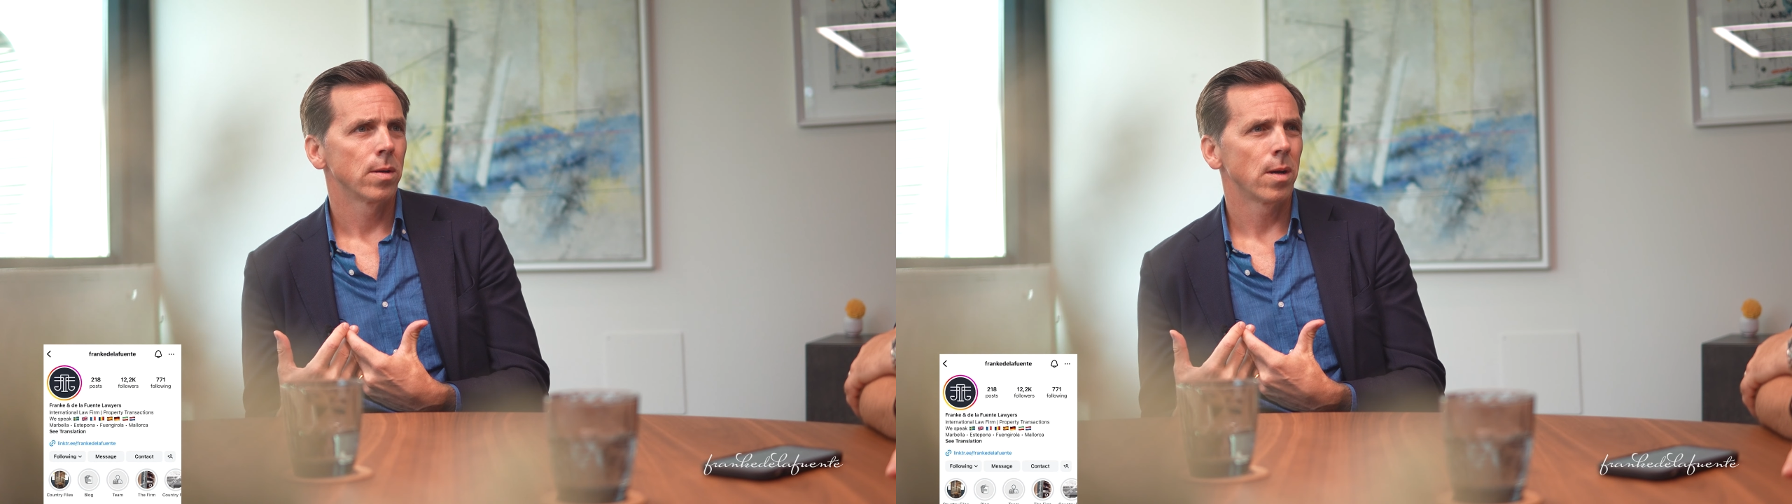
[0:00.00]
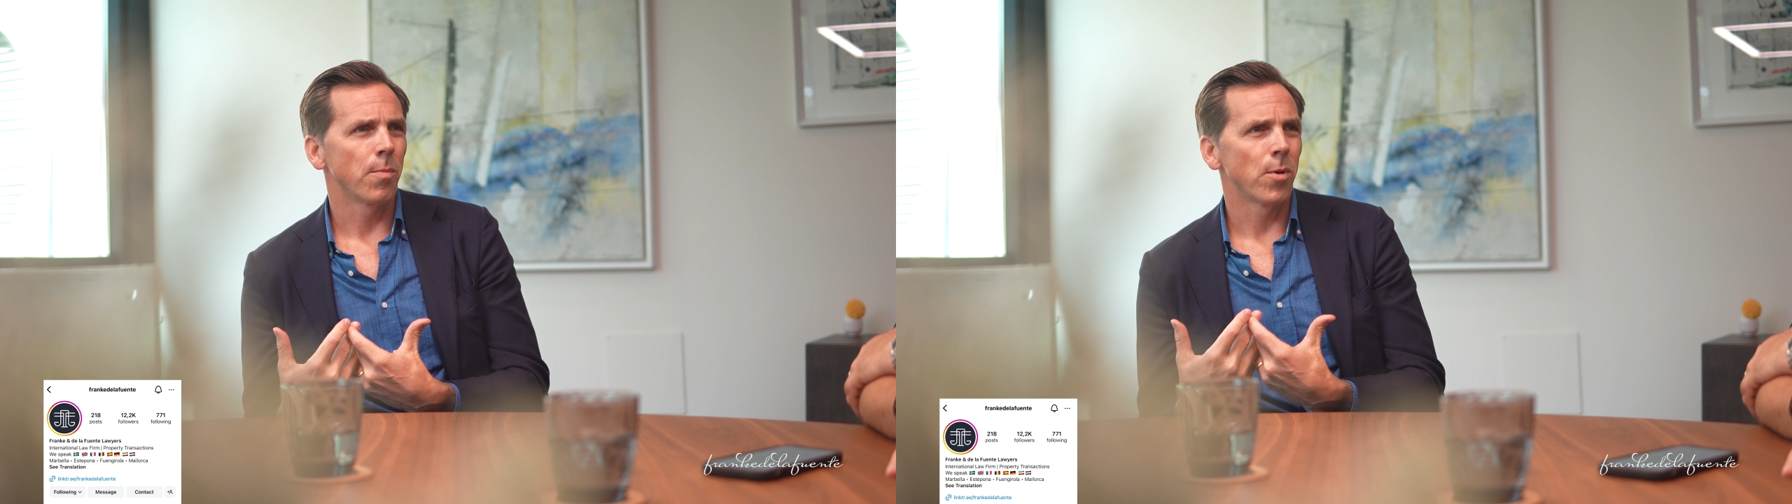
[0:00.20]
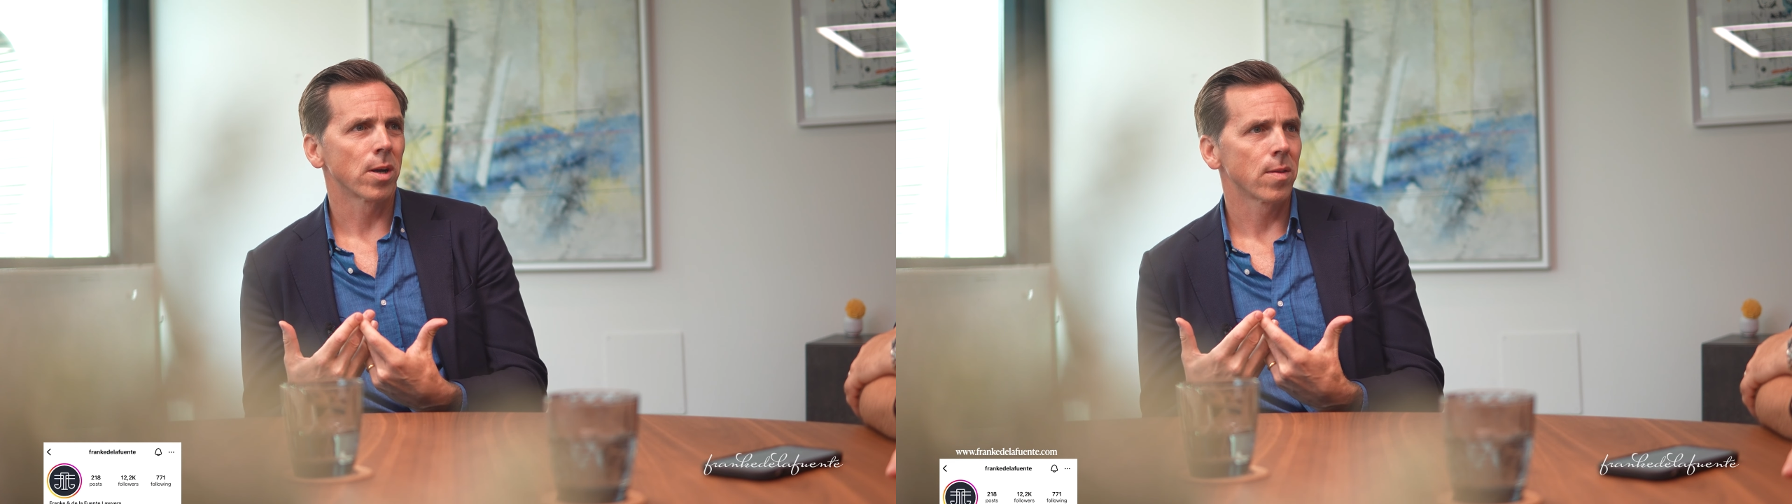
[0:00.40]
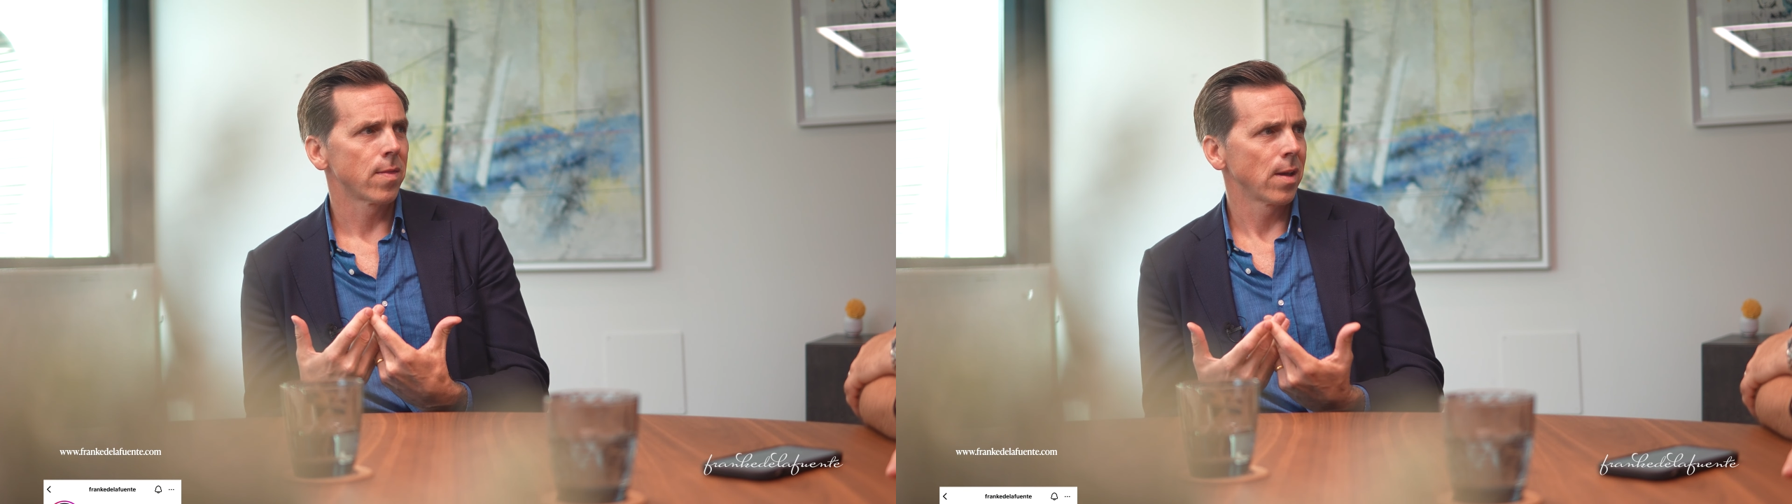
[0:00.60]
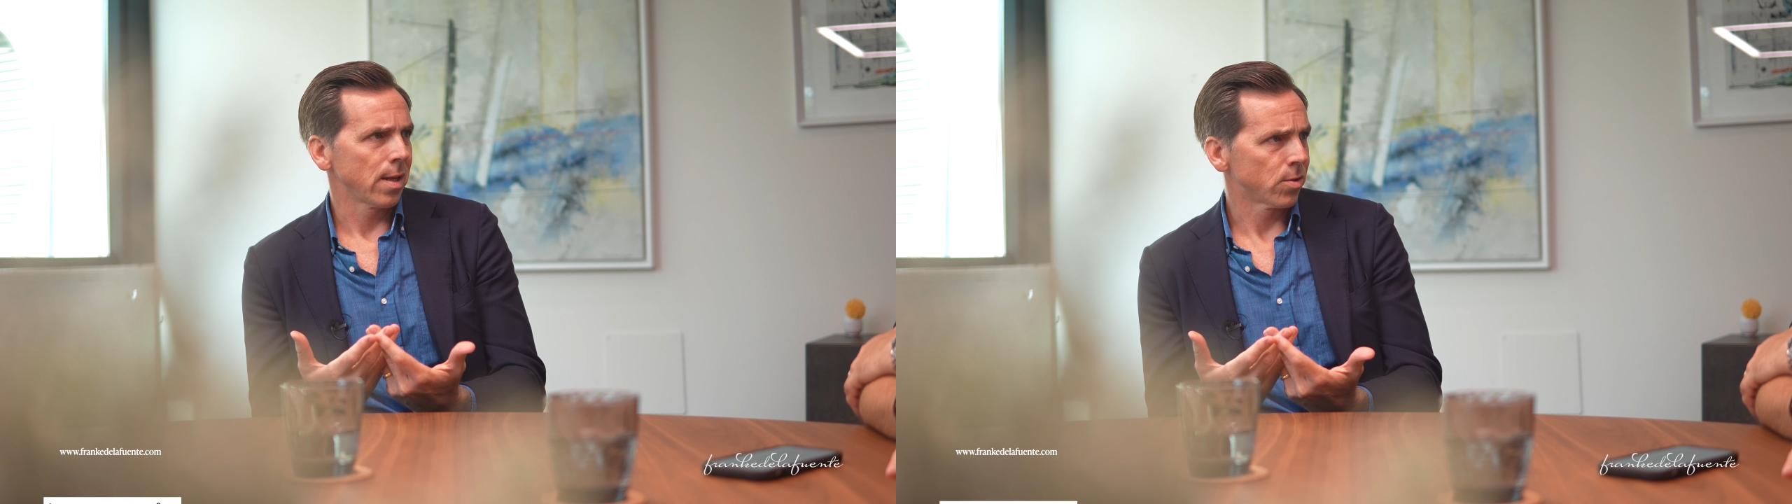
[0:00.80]
that
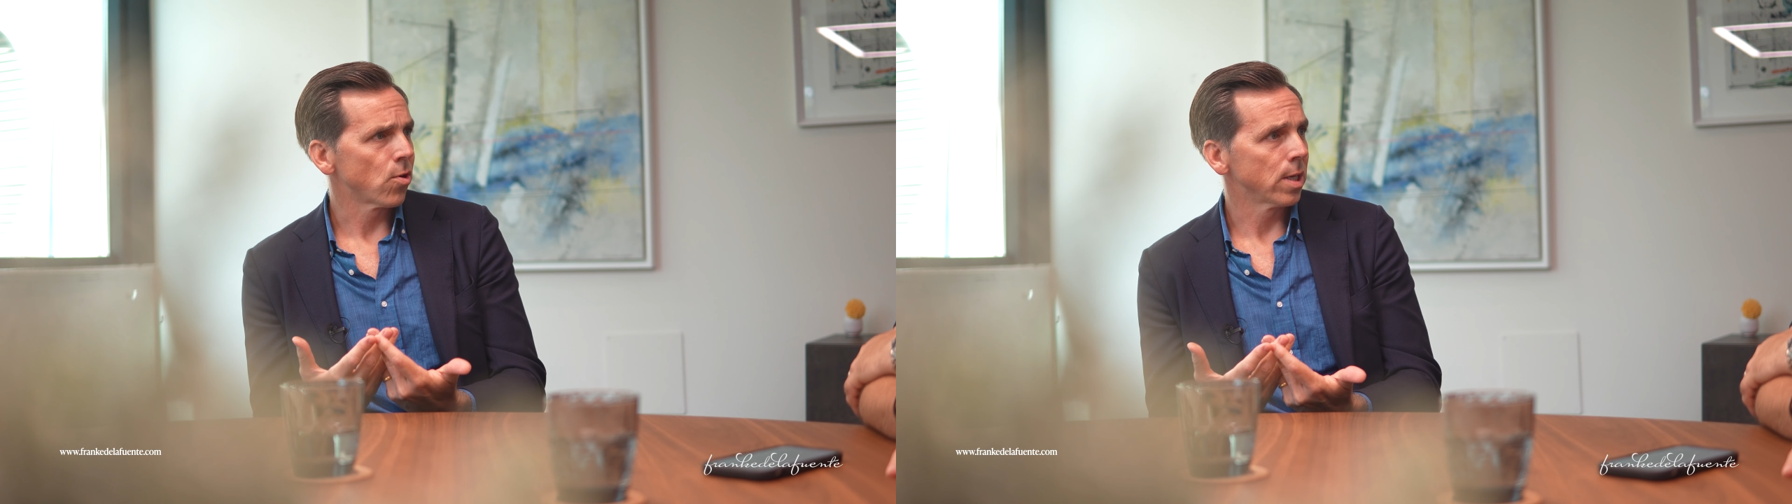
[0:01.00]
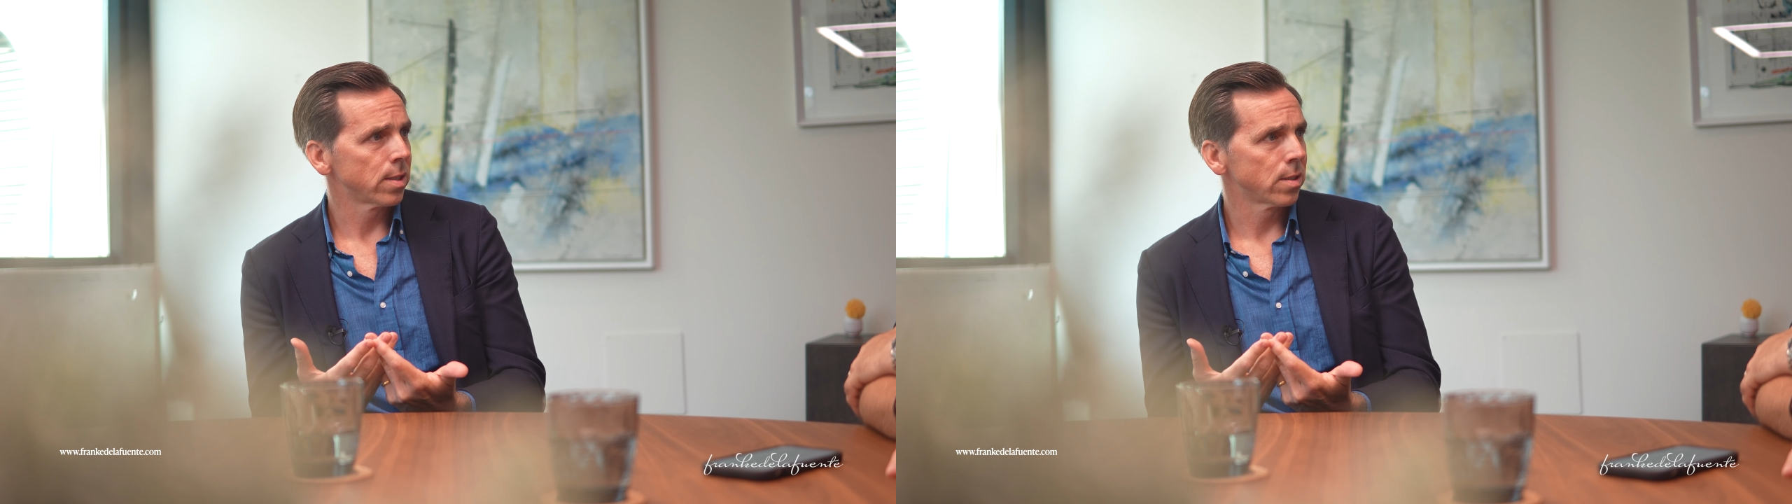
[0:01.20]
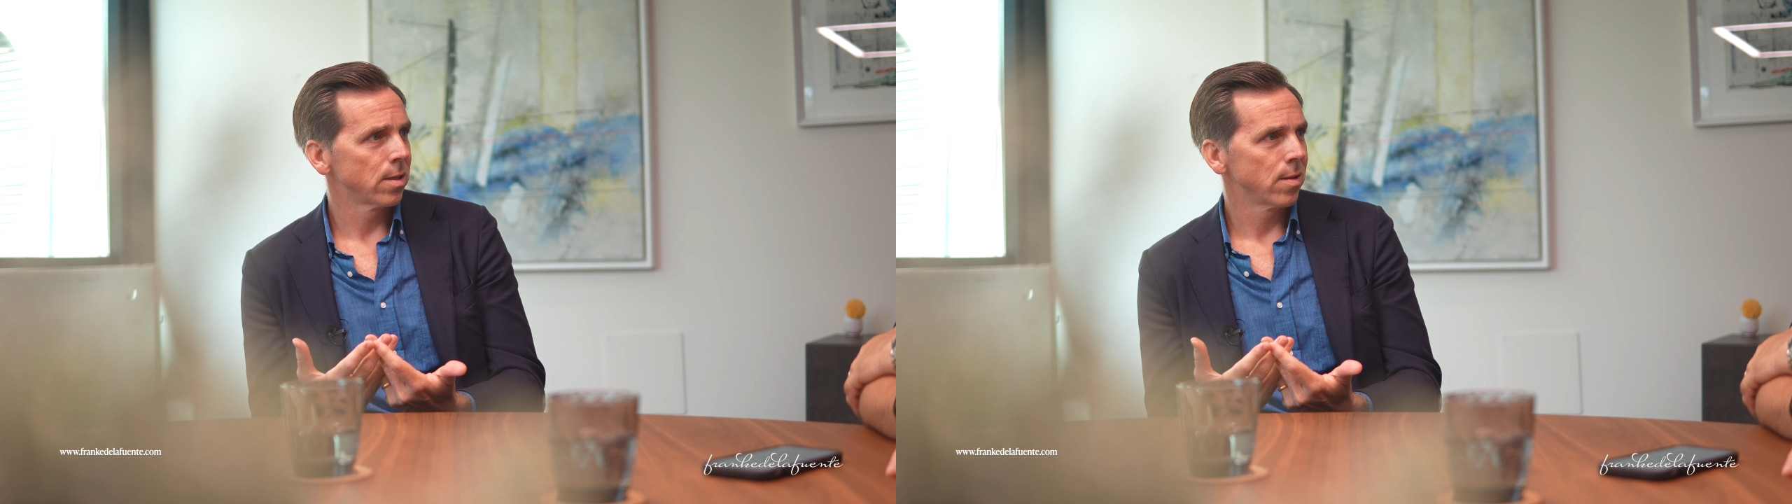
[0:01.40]
they can trust,